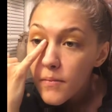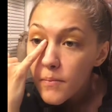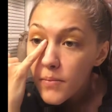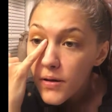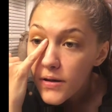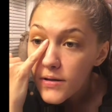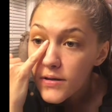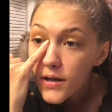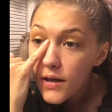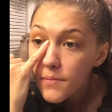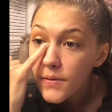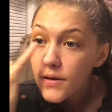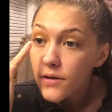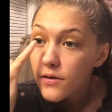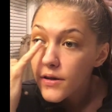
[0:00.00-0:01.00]
put some
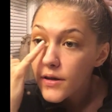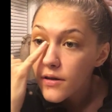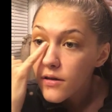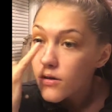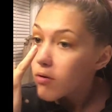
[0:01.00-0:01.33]
in your inner